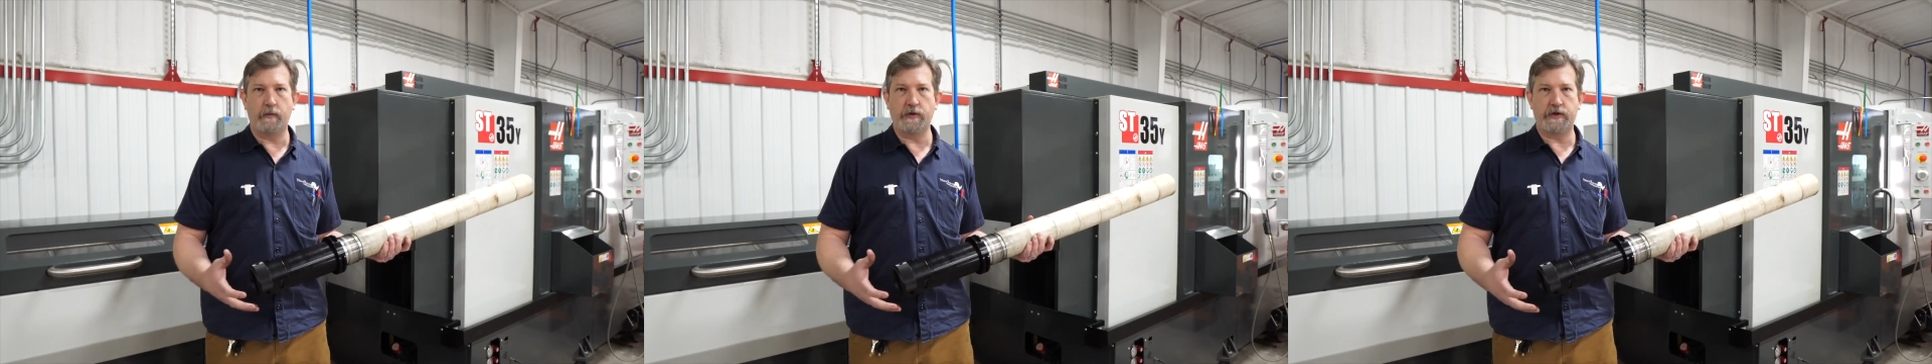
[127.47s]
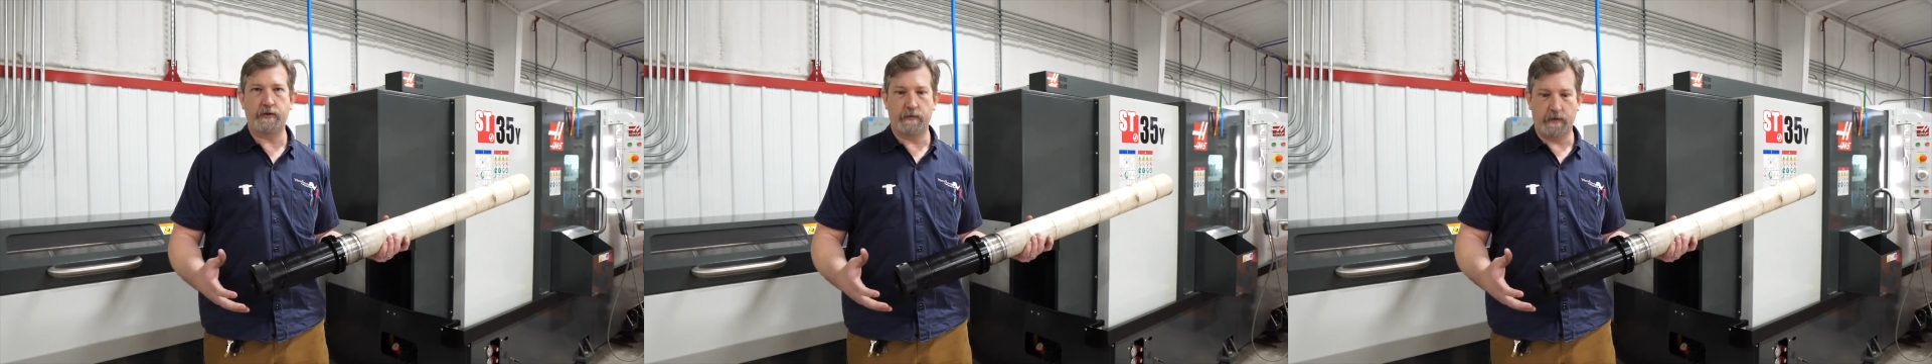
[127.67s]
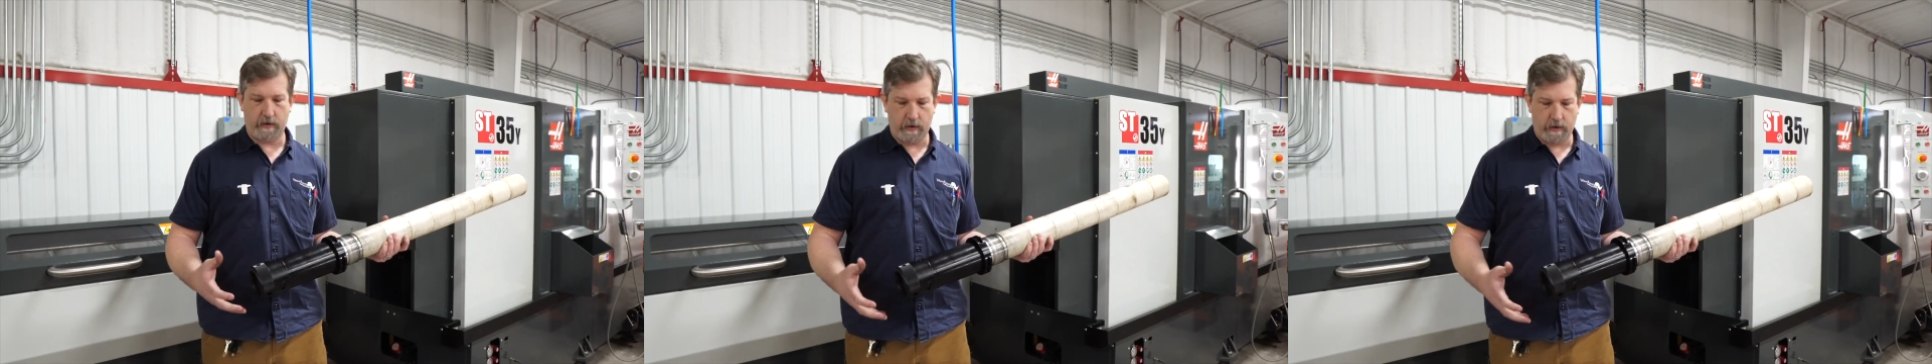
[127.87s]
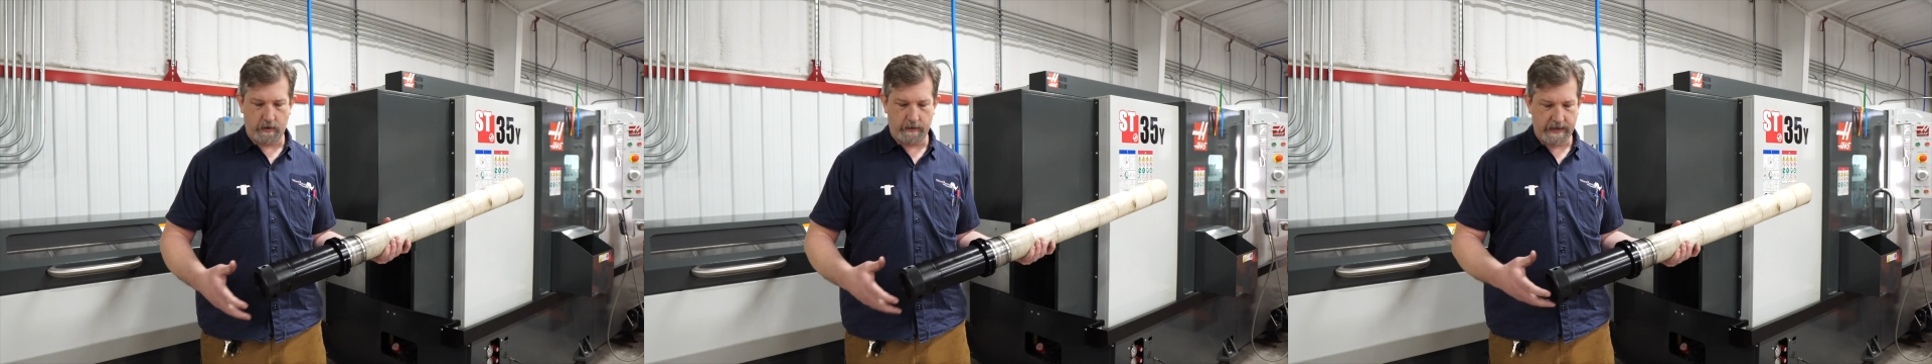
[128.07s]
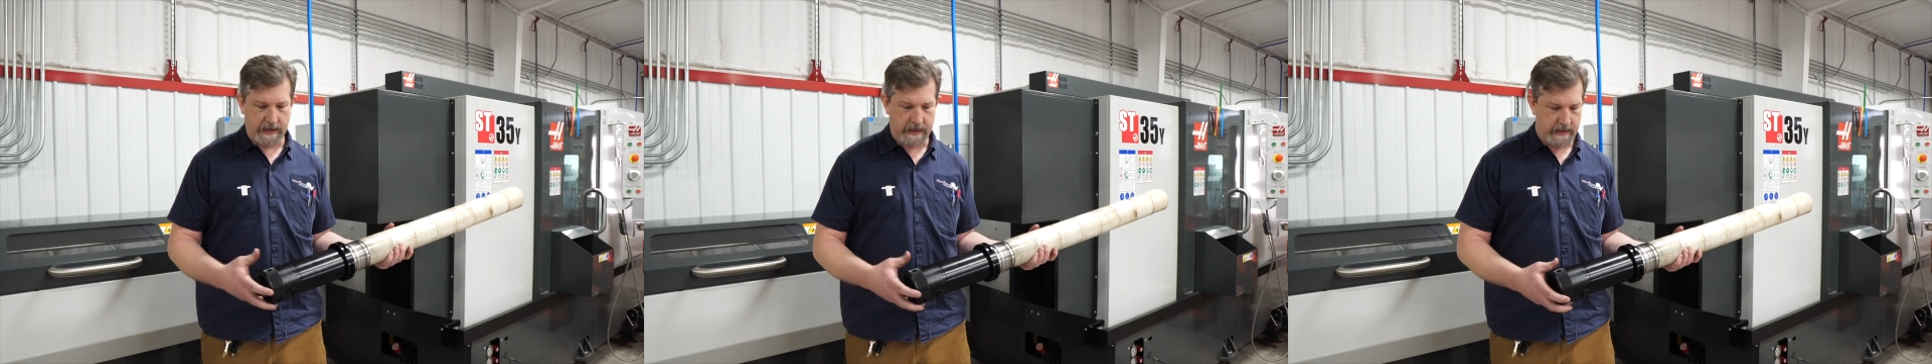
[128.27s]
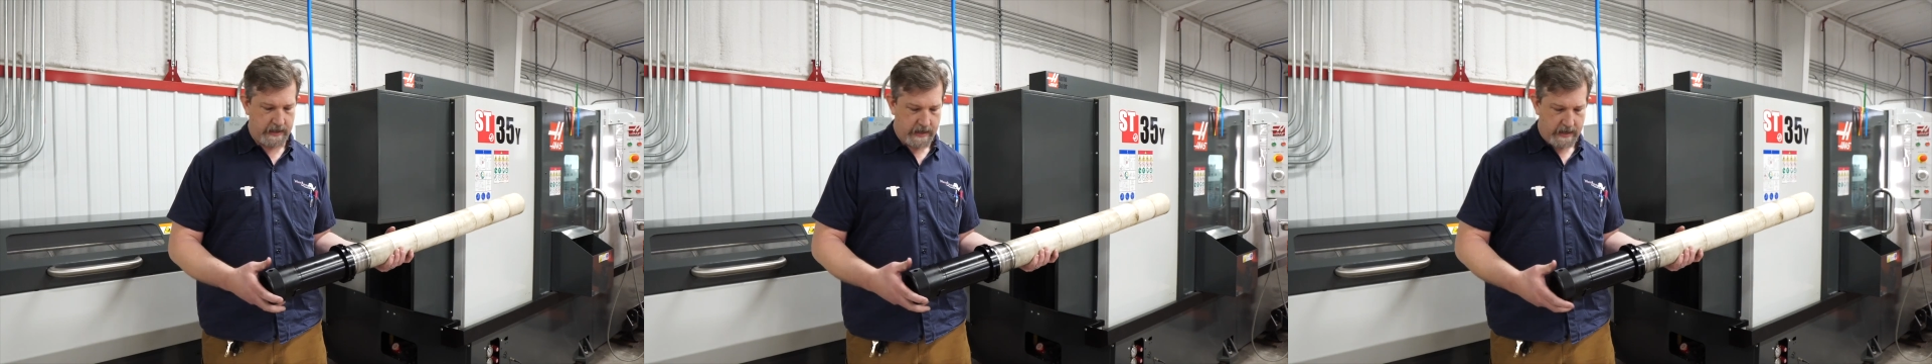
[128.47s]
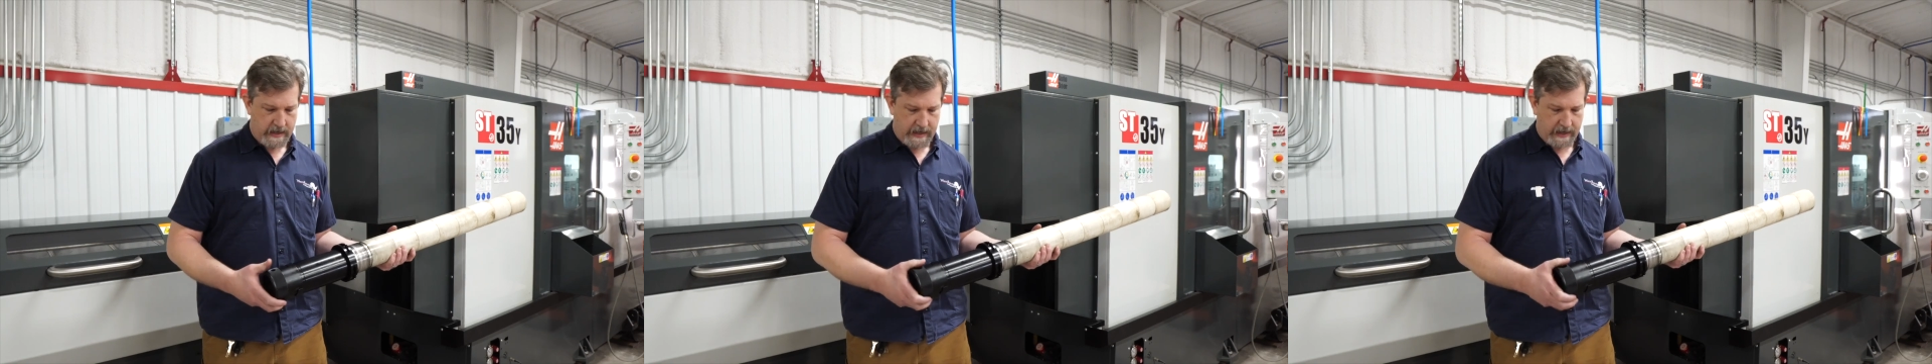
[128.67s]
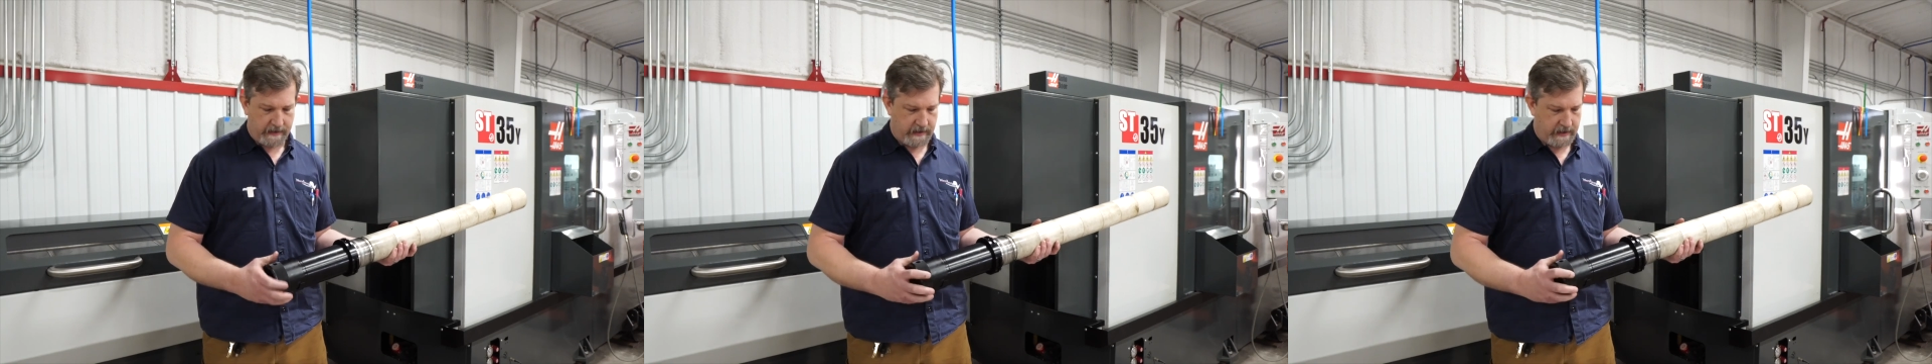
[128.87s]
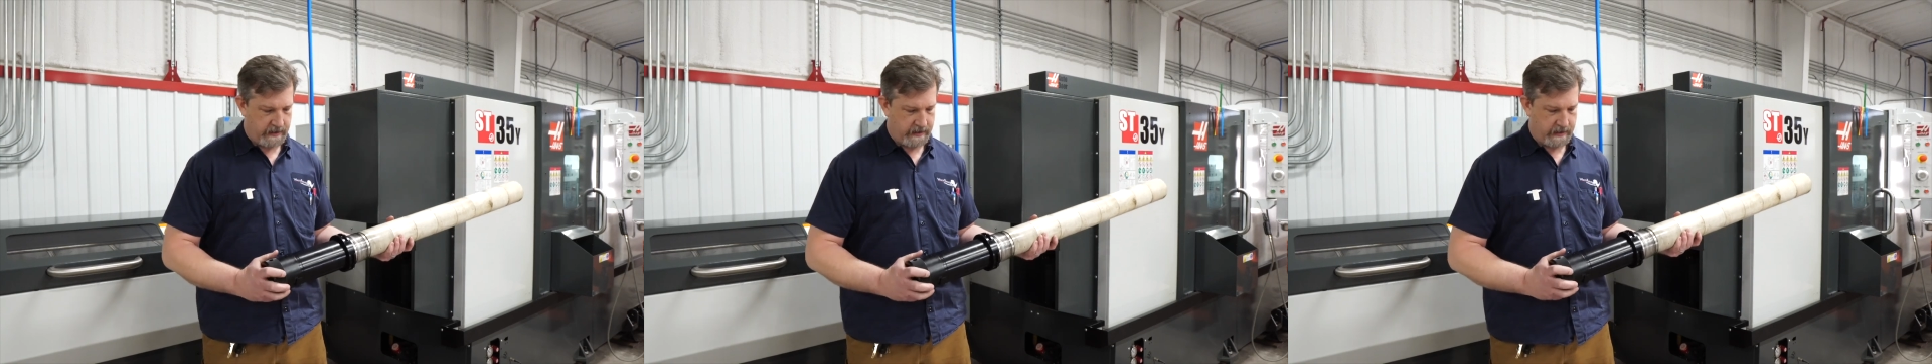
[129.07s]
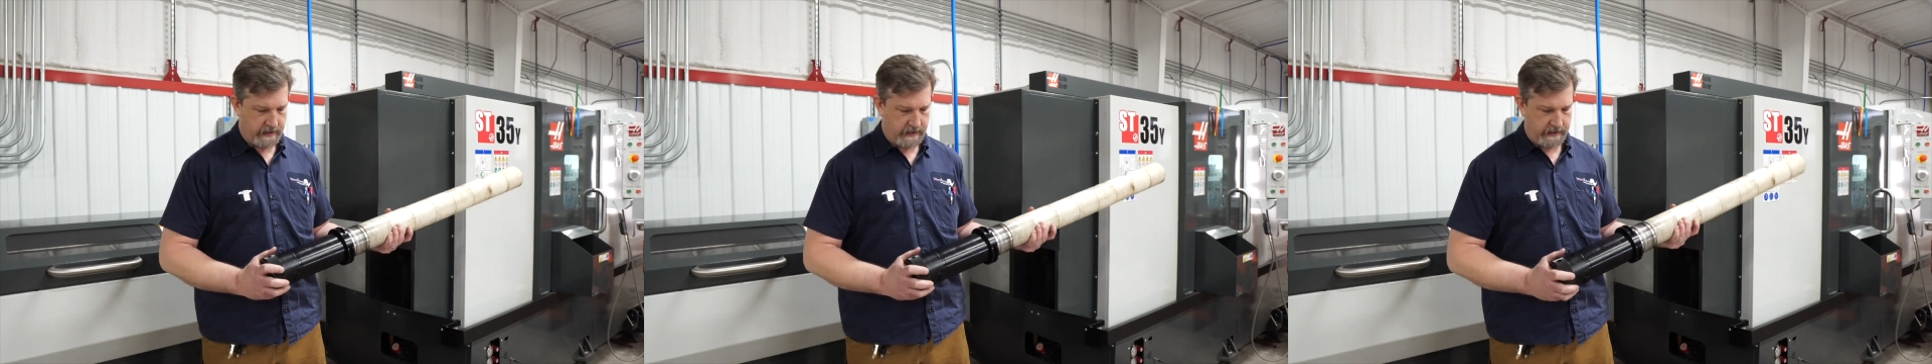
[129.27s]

what you want to call that. And then